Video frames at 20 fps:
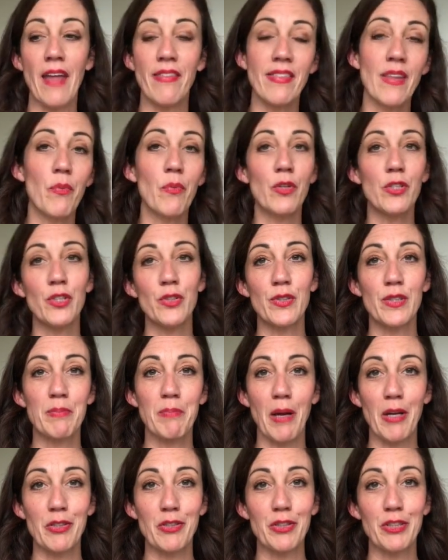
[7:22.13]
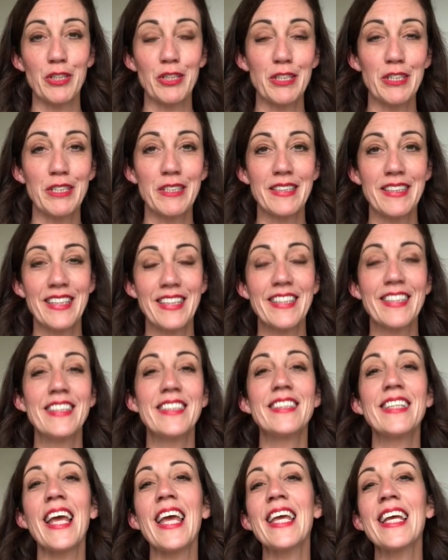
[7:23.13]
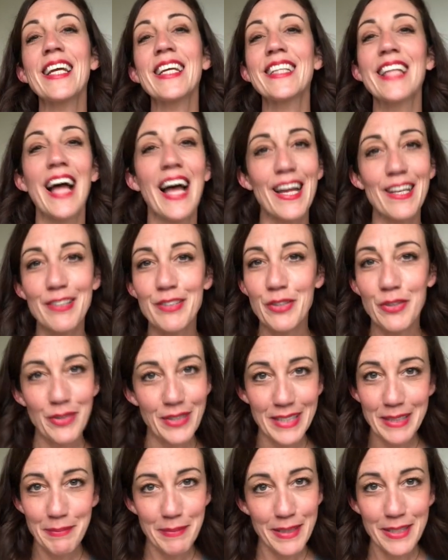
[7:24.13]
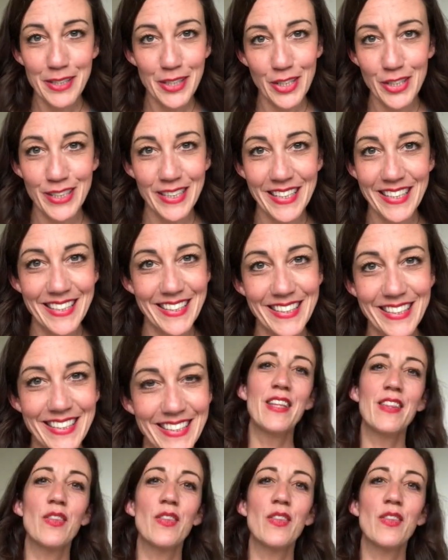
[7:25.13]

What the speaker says: and then we'll do special stained glass Christmas cookies,